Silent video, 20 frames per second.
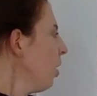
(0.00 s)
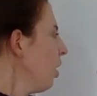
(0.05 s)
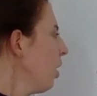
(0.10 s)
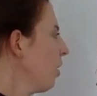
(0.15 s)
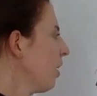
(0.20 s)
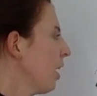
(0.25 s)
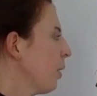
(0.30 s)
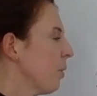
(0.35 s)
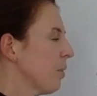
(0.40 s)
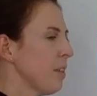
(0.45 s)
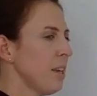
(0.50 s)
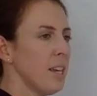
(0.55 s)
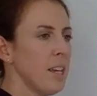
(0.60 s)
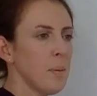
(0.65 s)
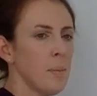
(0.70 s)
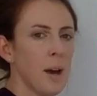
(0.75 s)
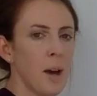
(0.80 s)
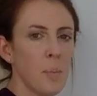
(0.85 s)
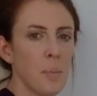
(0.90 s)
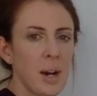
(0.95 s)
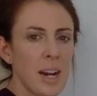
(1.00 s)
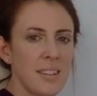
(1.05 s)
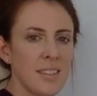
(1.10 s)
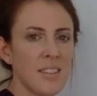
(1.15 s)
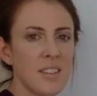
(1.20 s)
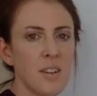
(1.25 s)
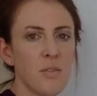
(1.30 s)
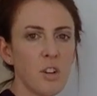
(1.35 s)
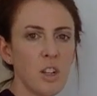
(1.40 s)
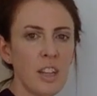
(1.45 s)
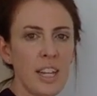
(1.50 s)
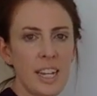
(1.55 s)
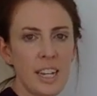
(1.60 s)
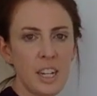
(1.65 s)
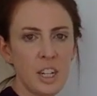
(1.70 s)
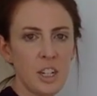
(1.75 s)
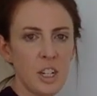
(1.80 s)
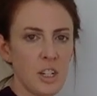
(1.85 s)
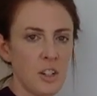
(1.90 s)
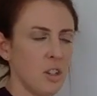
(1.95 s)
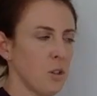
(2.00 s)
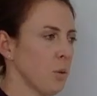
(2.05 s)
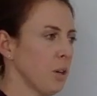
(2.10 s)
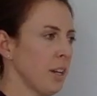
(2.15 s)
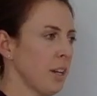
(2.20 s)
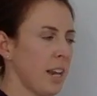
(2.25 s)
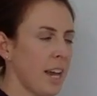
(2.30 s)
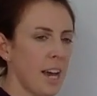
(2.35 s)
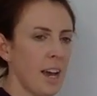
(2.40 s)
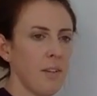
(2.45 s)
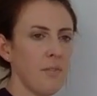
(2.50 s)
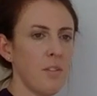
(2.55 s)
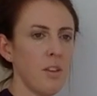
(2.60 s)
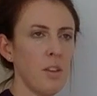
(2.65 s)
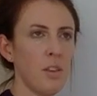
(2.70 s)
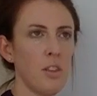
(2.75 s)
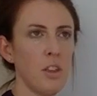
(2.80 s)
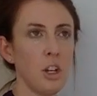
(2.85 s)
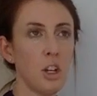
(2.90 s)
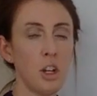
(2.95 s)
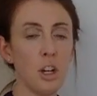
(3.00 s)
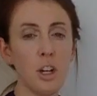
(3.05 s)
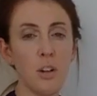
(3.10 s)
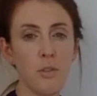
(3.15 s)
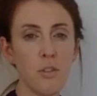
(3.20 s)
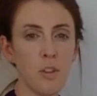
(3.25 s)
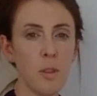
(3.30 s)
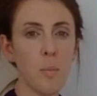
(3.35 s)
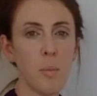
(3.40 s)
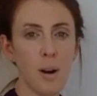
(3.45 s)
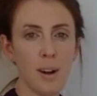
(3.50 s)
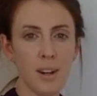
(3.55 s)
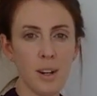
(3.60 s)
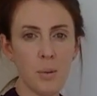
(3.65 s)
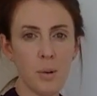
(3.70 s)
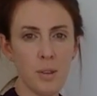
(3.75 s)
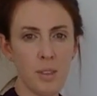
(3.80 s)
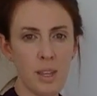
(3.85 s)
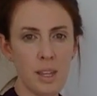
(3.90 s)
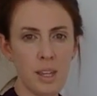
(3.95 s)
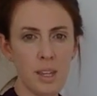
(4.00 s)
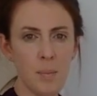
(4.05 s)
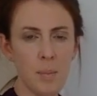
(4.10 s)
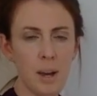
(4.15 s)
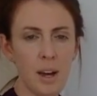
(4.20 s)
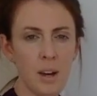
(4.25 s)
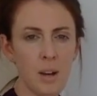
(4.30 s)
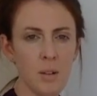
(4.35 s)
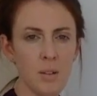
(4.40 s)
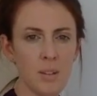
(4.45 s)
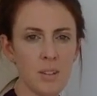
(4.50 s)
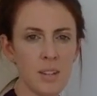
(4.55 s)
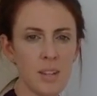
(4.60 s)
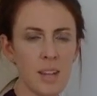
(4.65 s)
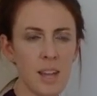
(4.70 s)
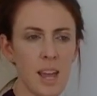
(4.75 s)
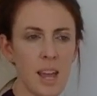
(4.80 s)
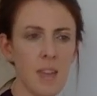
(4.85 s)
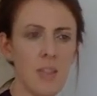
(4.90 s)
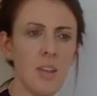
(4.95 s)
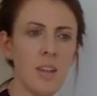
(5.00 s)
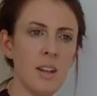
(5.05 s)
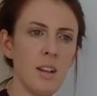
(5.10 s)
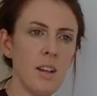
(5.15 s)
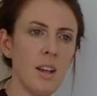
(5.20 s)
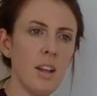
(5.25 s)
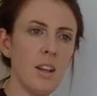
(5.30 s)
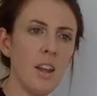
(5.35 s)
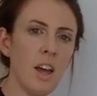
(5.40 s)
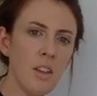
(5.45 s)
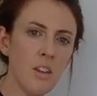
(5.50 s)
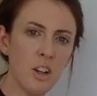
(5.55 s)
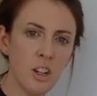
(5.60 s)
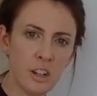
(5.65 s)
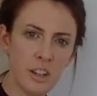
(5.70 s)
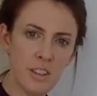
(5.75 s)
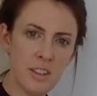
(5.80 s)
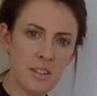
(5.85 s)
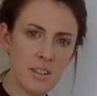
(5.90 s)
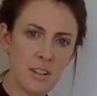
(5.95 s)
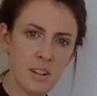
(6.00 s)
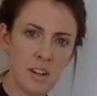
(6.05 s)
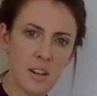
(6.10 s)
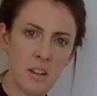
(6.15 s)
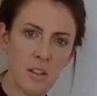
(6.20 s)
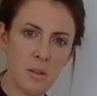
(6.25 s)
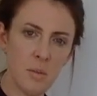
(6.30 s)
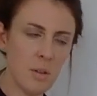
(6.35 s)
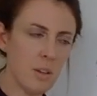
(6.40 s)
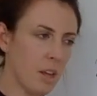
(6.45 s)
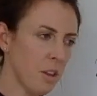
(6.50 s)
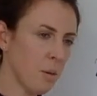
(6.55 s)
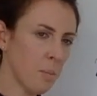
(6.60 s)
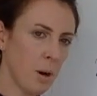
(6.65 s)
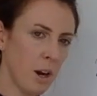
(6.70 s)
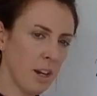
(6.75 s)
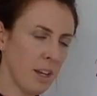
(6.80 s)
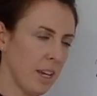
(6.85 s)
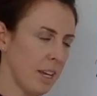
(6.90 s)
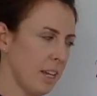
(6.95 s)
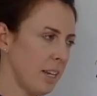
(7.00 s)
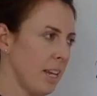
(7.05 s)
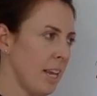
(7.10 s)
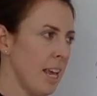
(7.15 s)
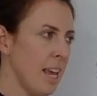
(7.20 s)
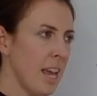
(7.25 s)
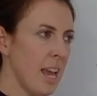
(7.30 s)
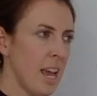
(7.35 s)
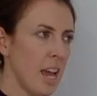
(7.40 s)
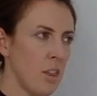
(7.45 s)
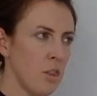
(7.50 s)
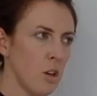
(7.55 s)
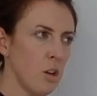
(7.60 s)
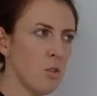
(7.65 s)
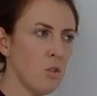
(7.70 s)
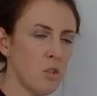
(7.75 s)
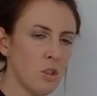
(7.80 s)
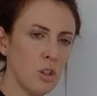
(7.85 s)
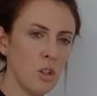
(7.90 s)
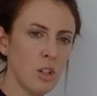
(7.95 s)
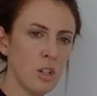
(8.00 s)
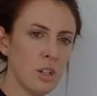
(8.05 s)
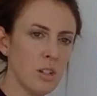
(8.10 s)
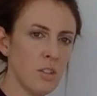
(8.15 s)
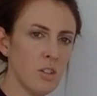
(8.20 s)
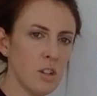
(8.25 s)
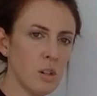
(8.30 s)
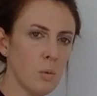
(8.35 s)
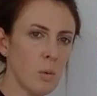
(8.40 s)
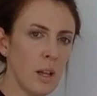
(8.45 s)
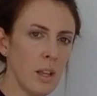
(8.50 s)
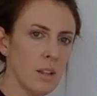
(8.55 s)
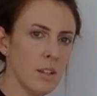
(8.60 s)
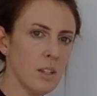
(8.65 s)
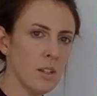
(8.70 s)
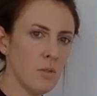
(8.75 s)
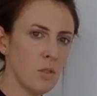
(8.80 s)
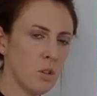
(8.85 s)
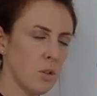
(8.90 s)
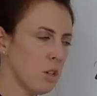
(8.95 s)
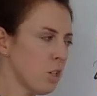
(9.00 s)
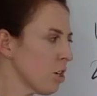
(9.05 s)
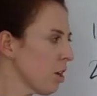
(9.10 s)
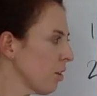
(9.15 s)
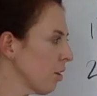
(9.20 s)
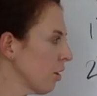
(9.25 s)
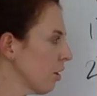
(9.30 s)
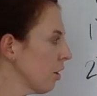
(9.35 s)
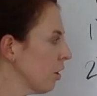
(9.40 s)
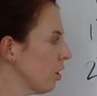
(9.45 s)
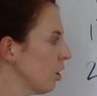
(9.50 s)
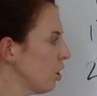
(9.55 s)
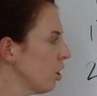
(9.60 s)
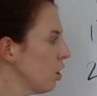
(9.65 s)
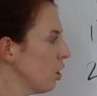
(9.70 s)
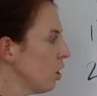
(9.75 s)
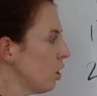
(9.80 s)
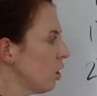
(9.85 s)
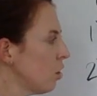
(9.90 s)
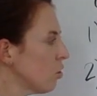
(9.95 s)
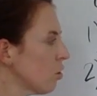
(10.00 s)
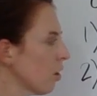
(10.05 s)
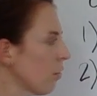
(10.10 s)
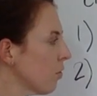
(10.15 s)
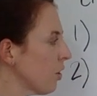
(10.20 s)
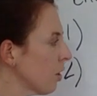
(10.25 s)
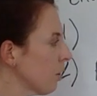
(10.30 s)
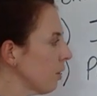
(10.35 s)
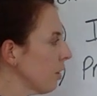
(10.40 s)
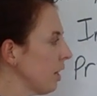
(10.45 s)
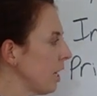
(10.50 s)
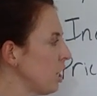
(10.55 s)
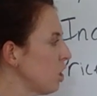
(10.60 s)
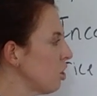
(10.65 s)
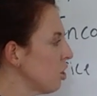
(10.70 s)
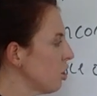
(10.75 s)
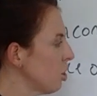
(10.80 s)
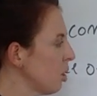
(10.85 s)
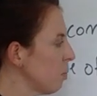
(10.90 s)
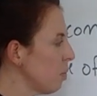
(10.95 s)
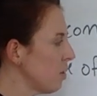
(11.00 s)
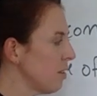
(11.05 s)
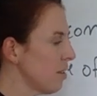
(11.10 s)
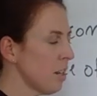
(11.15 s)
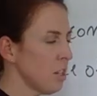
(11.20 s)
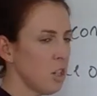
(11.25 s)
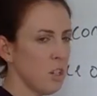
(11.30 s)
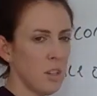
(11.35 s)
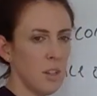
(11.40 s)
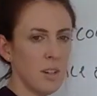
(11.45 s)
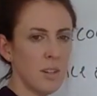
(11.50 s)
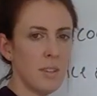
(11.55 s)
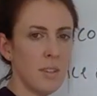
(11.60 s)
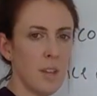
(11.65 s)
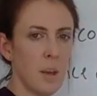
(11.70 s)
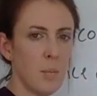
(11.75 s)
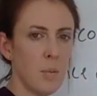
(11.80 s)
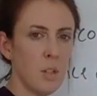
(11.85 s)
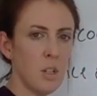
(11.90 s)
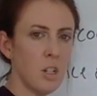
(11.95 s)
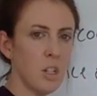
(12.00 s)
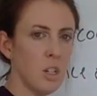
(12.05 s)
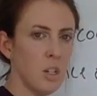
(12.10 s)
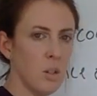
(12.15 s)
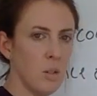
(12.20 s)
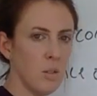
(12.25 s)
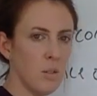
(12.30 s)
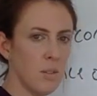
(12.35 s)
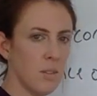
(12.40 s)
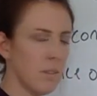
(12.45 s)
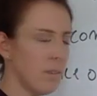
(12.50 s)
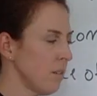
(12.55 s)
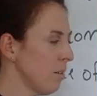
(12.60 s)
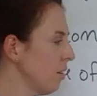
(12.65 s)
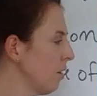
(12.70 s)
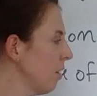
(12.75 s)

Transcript: Okay, we're thinking about prices of related goods. So we're going to have the good for the market we're thinking about, and then another good that's in another market. And those two goods, they're relatives to each other. So if their relationship is such that they're substitutes,